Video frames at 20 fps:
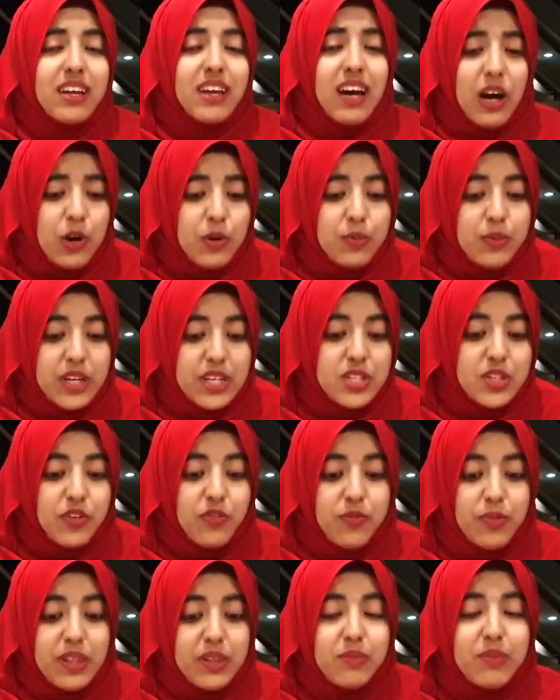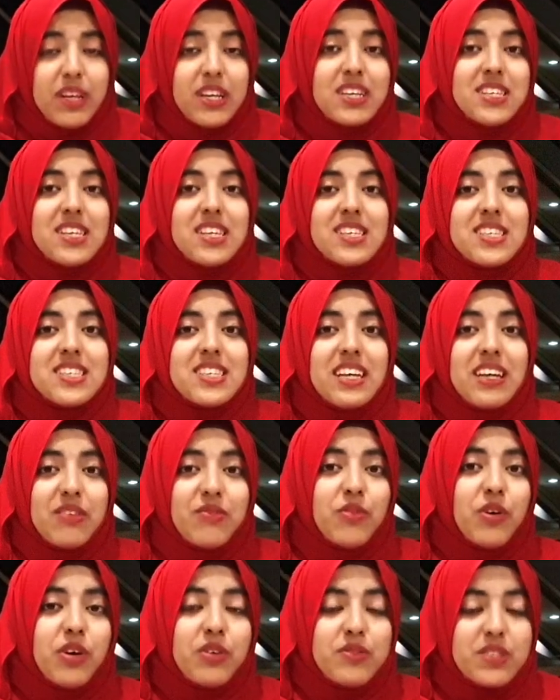how much of mathematics is
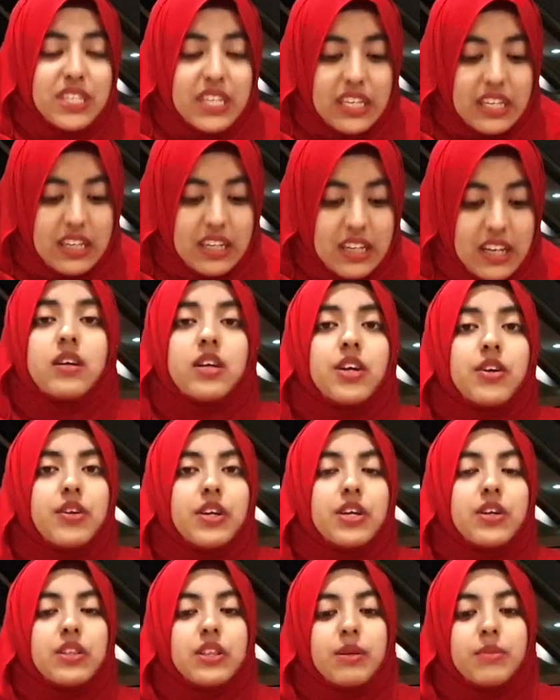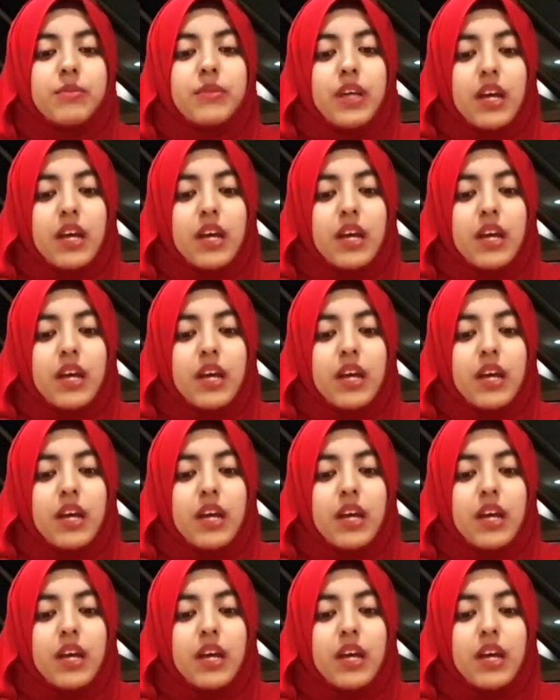involved in the curriculum.